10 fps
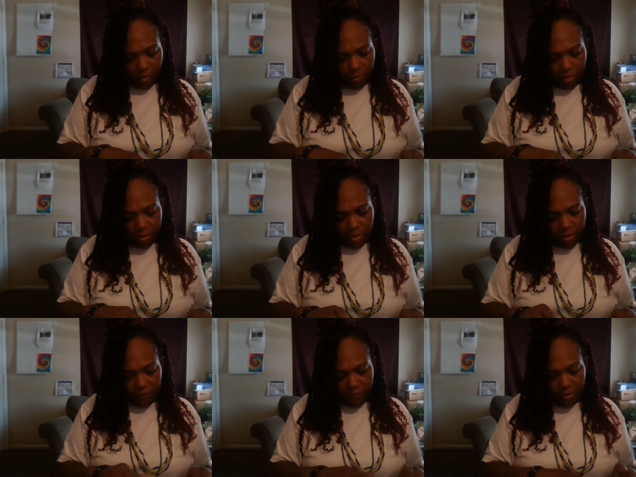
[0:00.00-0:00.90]
We are
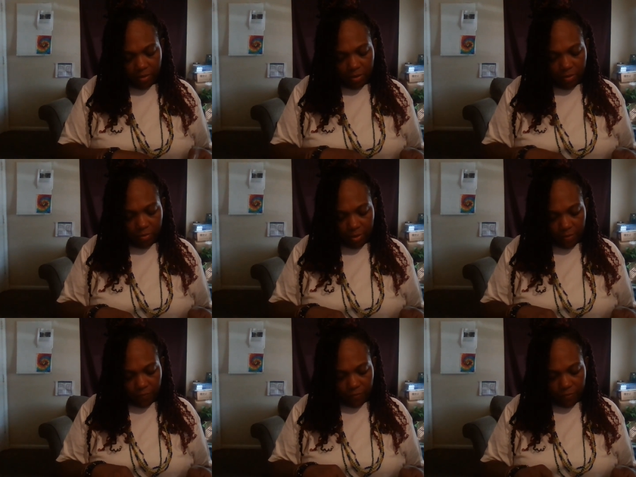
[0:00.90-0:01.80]
definitely
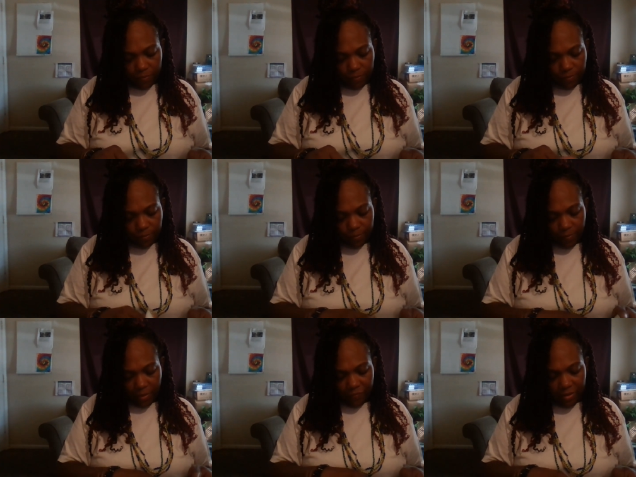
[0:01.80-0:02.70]
grateful
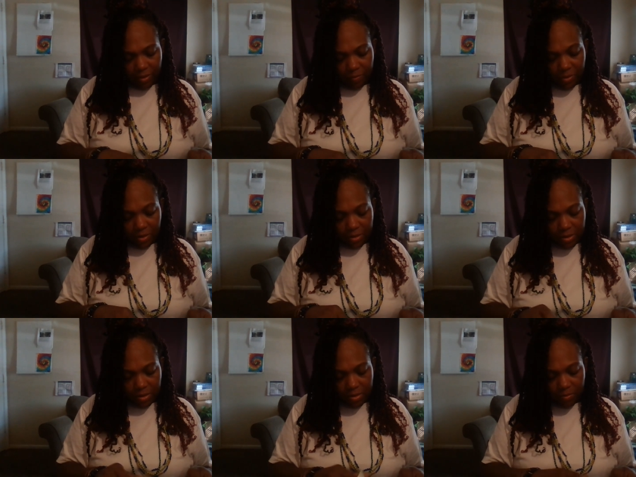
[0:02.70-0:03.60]
for the
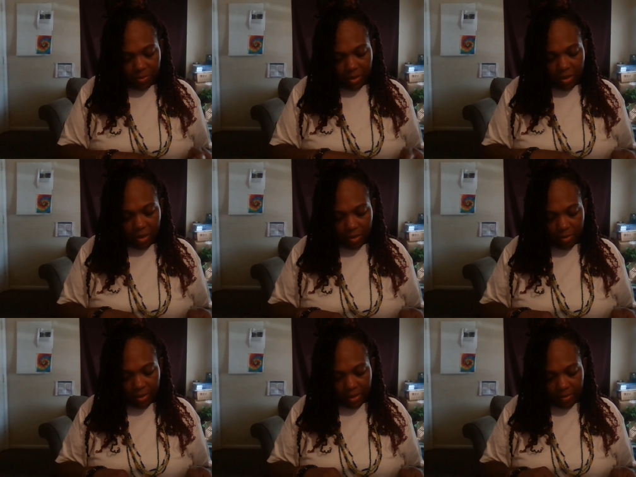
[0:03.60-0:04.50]
ability to be here
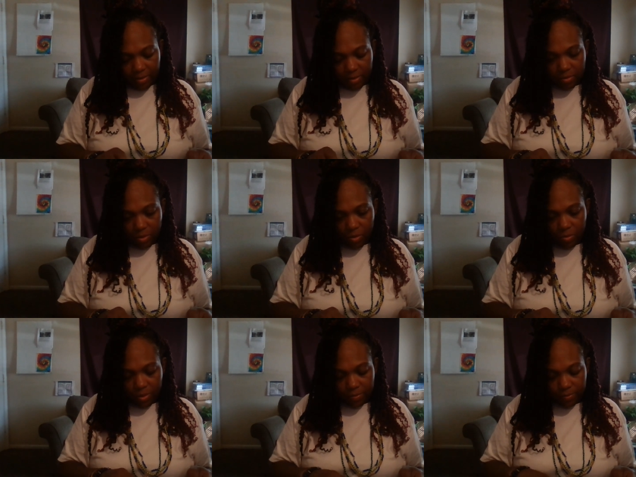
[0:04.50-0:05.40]
in this
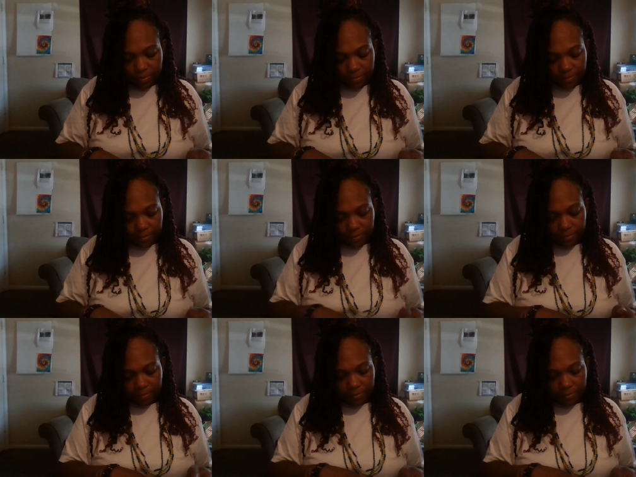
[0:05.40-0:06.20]
moment. Mm -hmm.